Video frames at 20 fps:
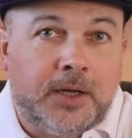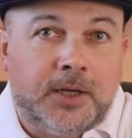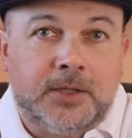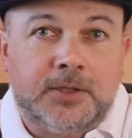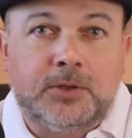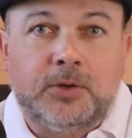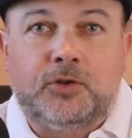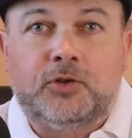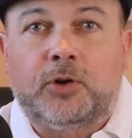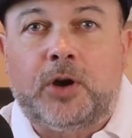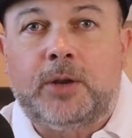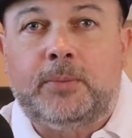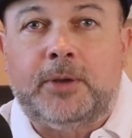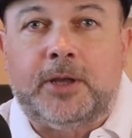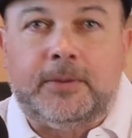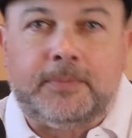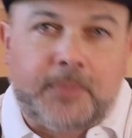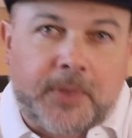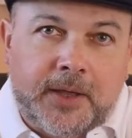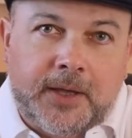So join
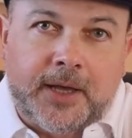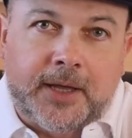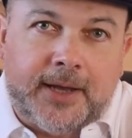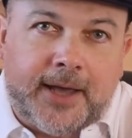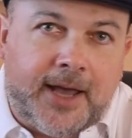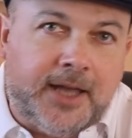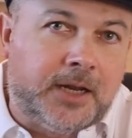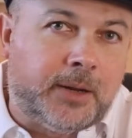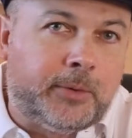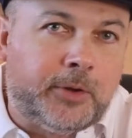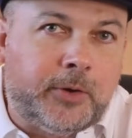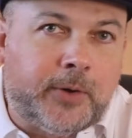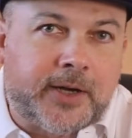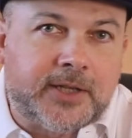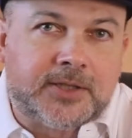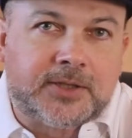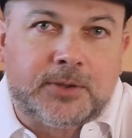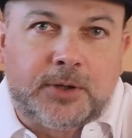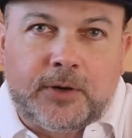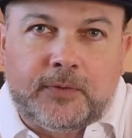me, an AWS
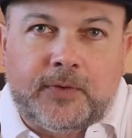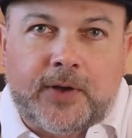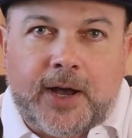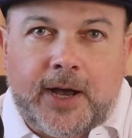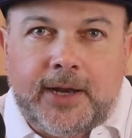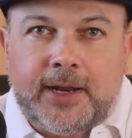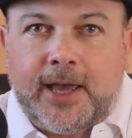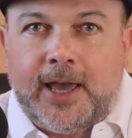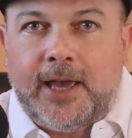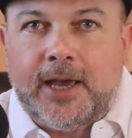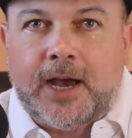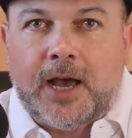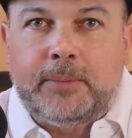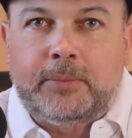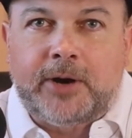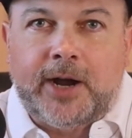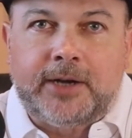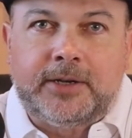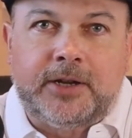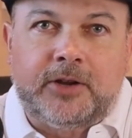certified AI
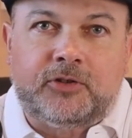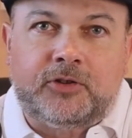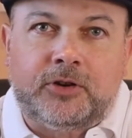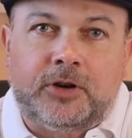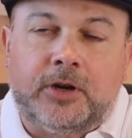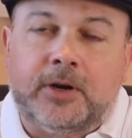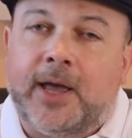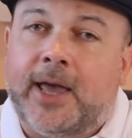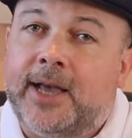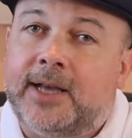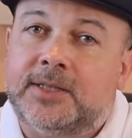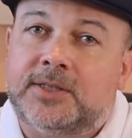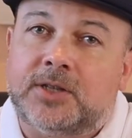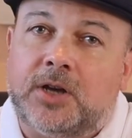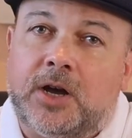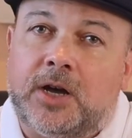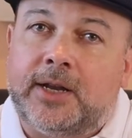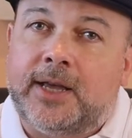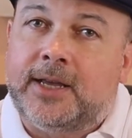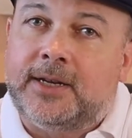practitioner, hands
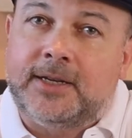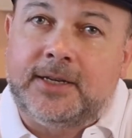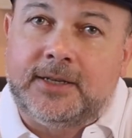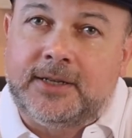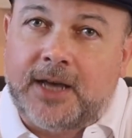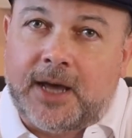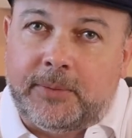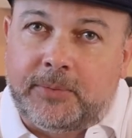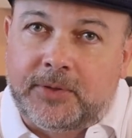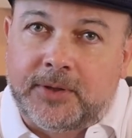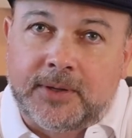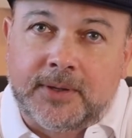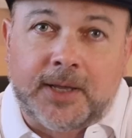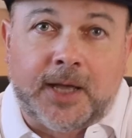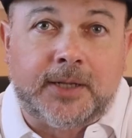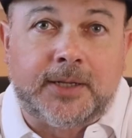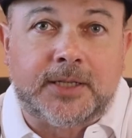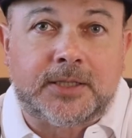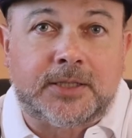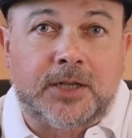on and in depth,
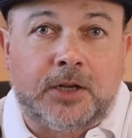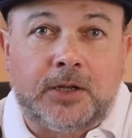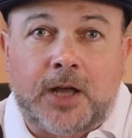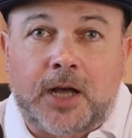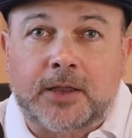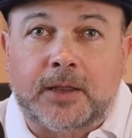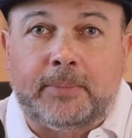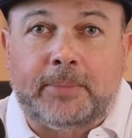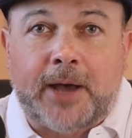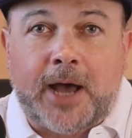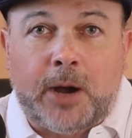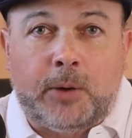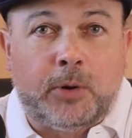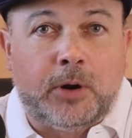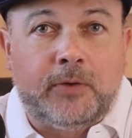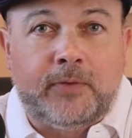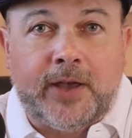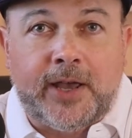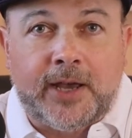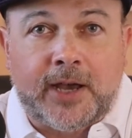and let's unlock the power
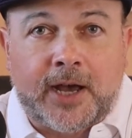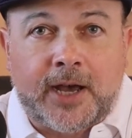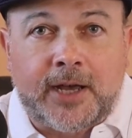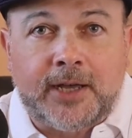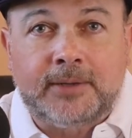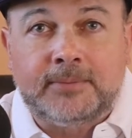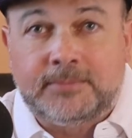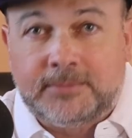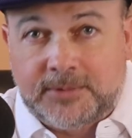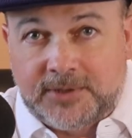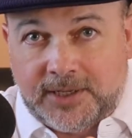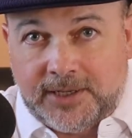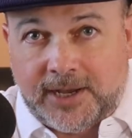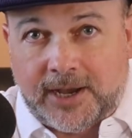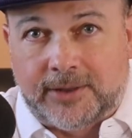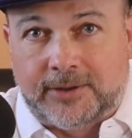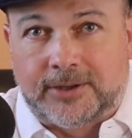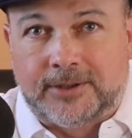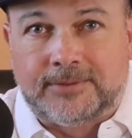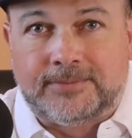of AI
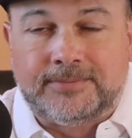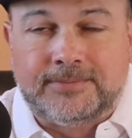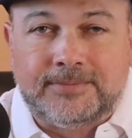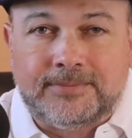together.